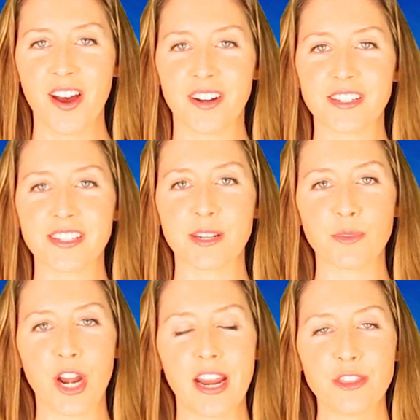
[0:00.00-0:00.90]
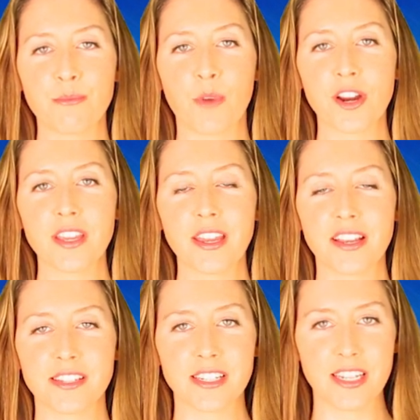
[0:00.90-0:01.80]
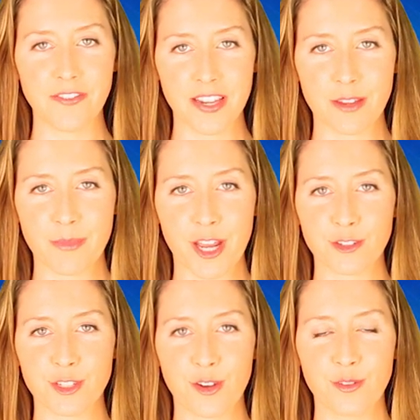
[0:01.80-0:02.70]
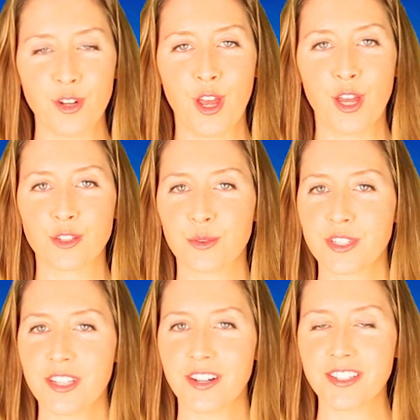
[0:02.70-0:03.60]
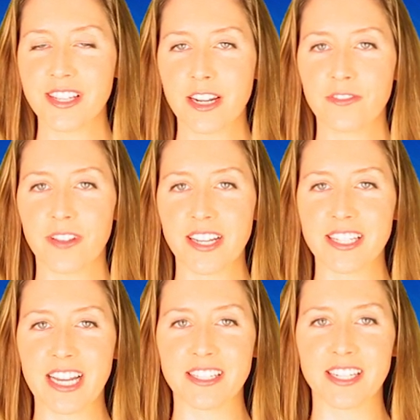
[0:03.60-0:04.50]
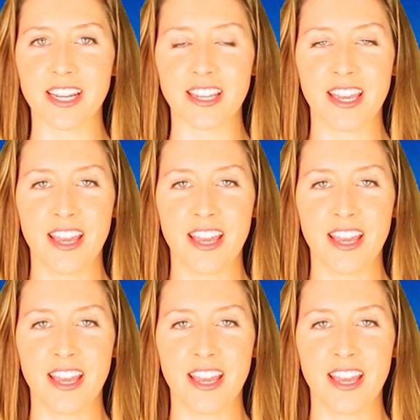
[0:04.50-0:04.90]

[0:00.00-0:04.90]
on December 8th, marking a significant milestone towards the onset of flight testing.